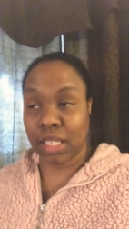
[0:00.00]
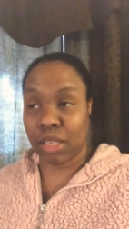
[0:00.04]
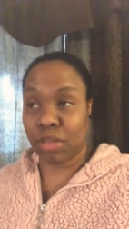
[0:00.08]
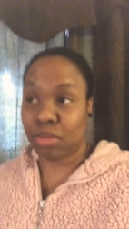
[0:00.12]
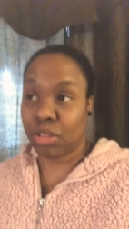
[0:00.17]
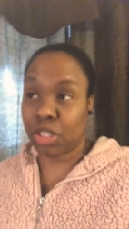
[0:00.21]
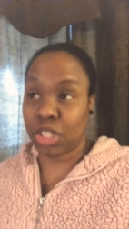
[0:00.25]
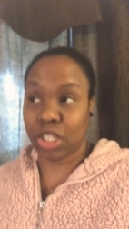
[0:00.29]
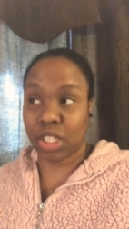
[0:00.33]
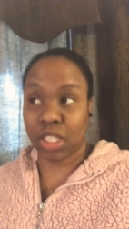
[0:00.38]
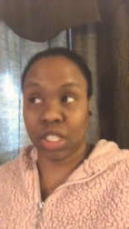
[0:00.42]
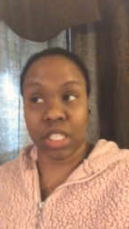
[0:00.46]
it
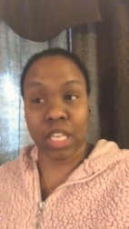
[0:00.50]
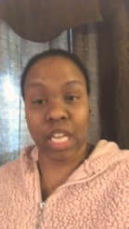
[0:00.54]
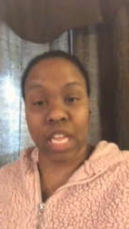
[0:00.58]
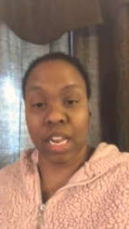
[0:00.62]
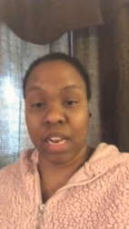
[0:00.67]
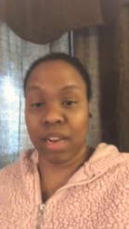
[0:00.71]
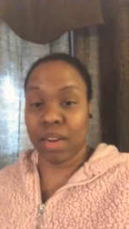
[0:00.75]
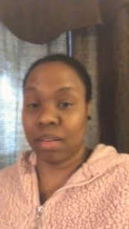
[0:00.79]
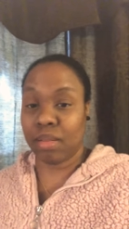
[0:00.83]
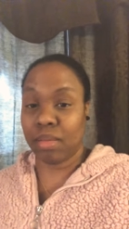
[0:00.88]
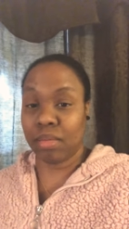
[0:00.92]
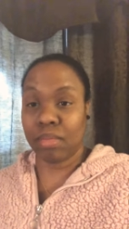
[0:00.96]
was just
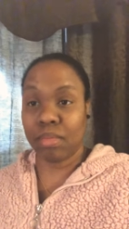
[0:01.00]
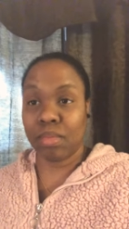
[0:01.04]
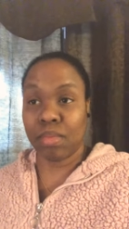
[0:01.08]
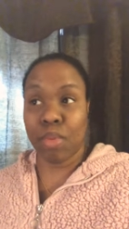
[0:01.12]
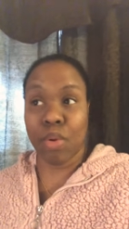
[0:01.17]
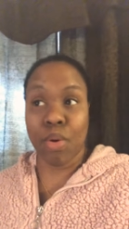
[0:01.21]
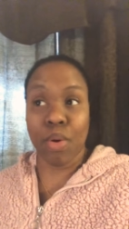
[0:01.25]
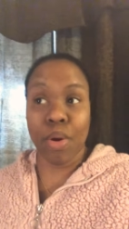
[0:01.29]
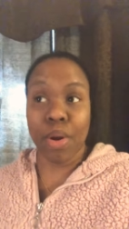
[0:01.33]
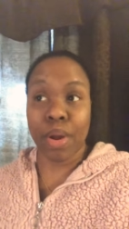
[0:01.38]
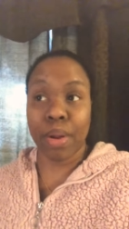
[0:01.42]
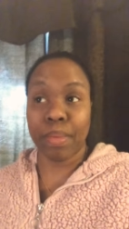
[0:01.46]
getting
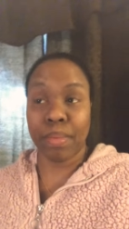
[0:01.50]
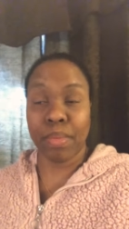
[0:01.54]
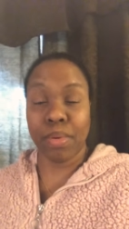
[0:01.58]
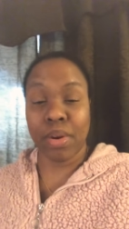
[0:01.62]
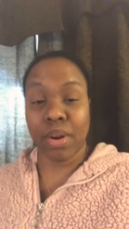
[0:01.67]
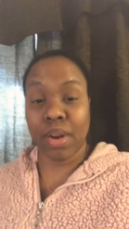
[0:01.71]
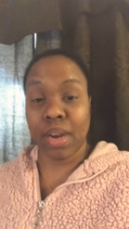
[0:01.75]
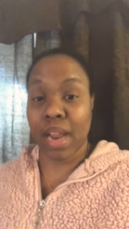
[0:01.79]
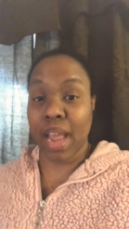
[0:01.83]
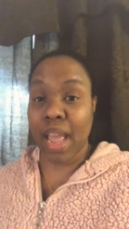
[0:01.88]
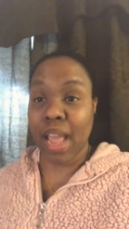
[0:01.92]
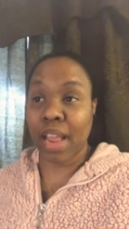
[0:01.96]
more and more
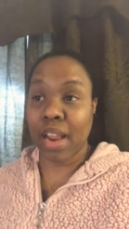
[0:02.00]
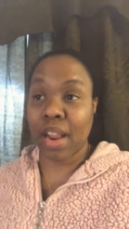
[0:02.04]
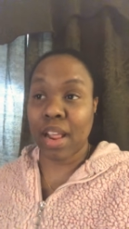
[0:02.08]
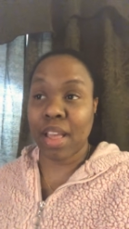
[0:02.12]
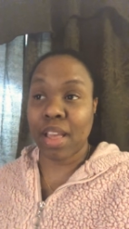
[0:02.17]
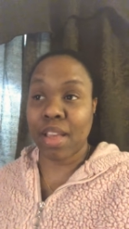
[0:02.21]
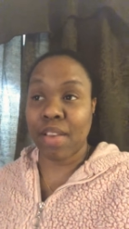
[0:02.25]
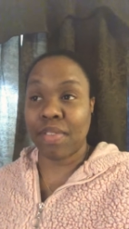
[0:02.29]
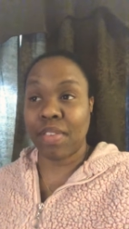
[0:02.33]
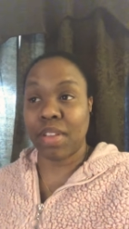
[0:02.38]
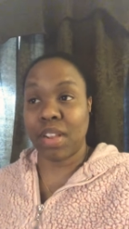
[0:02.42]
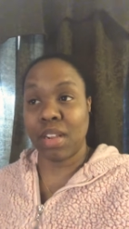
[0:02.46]

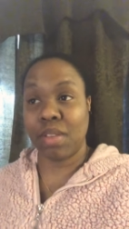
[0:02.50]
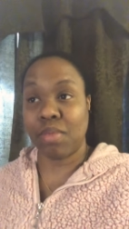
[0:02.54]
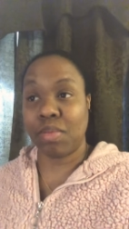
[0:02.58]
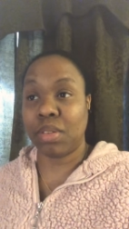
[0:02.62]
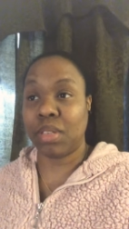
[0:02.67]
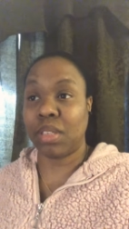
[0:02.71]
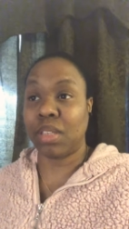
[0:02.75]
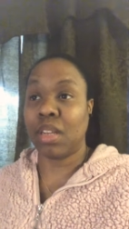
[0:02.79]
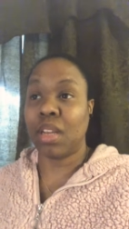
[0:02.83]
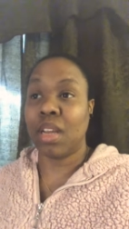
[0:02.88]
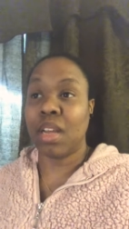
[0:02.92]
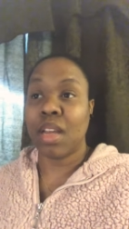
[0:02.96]
negative, and it
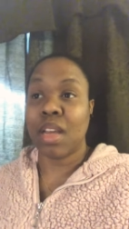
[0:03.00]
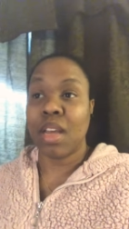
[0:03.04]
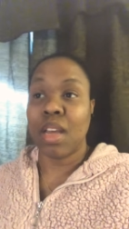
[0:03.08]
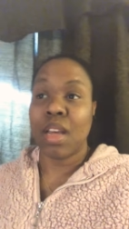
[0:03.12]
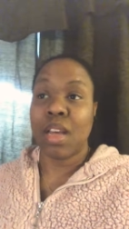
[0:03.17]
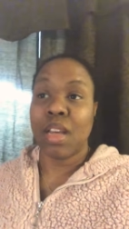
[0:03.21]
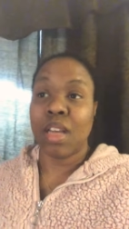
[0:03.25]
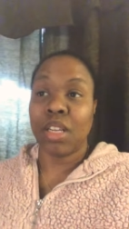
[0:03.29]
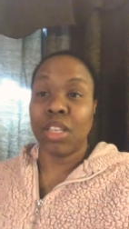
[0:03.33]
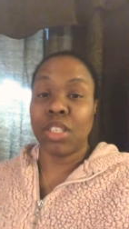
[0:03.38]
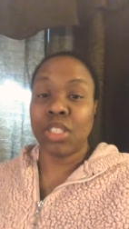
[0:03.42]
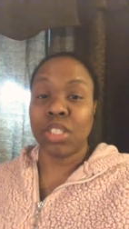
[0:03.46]
would
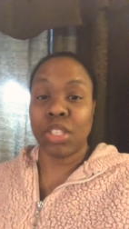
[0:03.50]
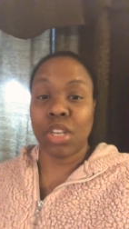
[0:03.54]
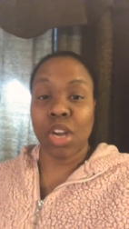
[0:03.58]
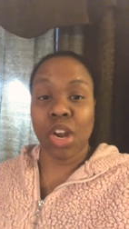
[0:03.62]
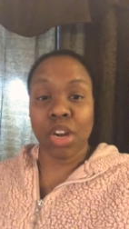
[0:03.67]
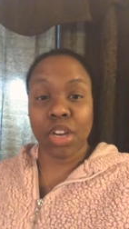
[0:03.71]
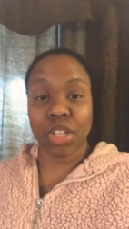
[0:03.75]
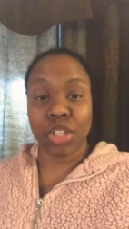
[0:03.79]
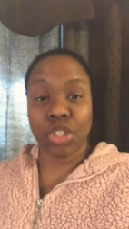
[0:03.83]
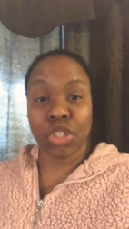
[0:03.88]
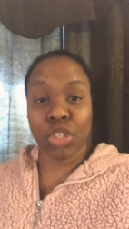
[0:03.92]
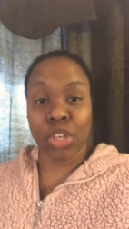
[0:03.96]

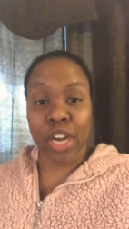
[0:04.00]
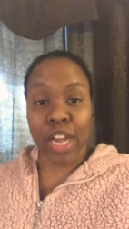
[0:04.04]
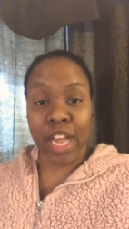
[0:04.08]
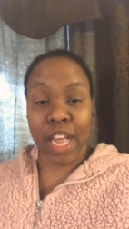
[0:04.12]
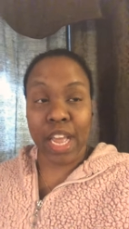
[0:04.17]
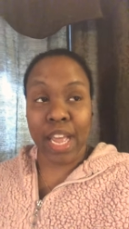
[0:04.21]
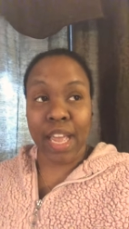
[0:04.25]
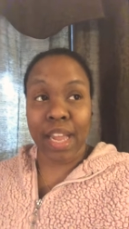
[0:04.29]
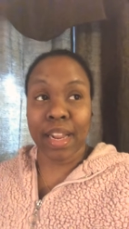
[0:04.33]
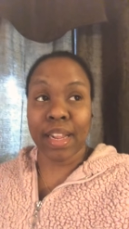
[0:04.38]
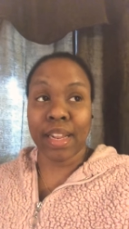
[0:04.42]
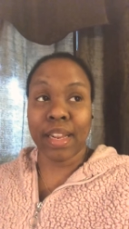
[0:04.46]
start a
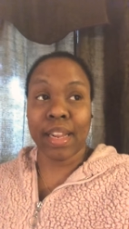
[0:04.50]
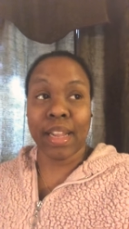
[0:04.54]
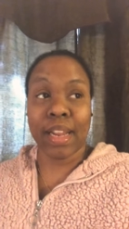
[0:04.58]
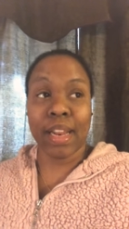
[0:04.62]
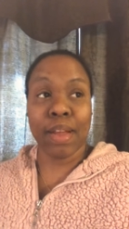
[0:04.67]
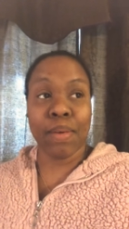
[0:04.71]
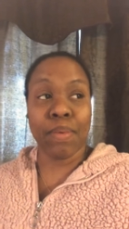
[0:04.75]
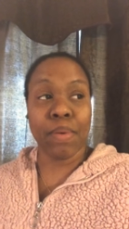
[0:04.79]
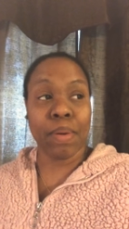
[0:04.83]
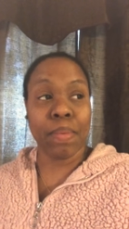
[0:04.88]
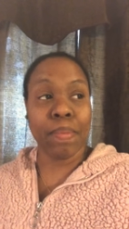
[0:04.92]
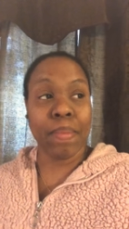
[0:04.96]
trade and then
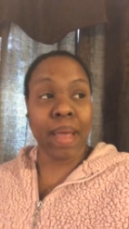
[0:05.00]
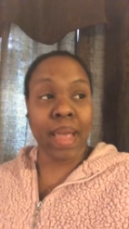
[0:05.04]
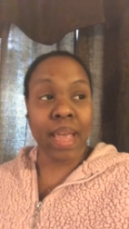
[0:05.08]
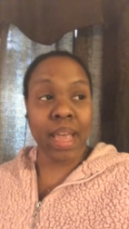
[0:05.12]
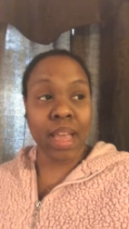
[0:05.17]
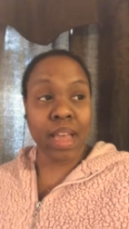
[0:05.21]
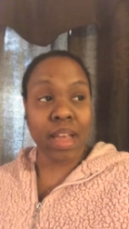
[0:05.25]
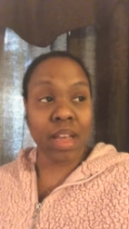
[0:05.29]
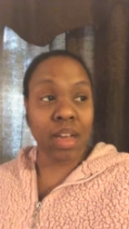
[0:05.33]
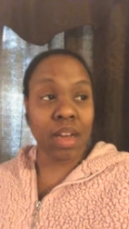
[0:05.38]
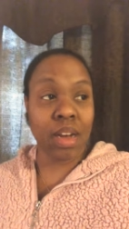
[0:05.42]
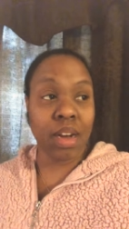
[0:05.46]
it would
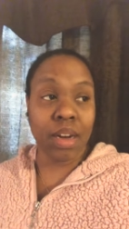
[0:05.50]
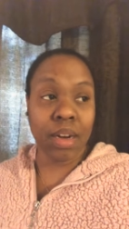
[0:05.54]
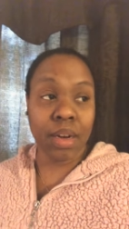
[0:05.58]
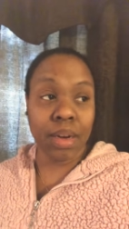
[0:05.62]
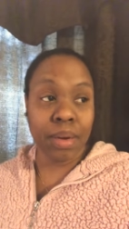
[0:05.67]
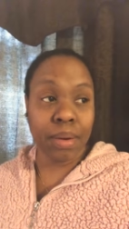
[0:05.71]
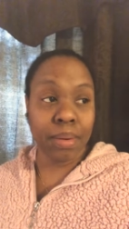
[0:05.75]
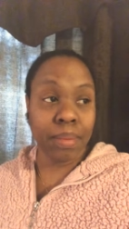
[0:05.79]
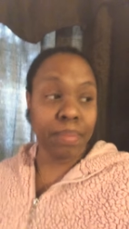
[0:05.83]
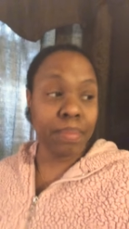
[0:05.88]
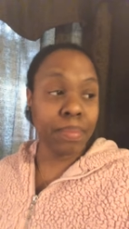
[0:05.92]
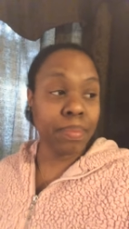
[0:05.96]
make
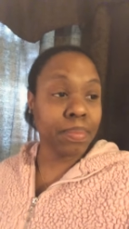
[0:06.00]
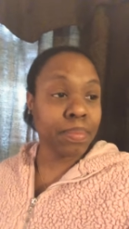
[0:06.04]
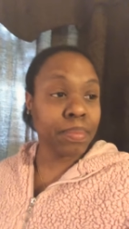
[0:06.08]
a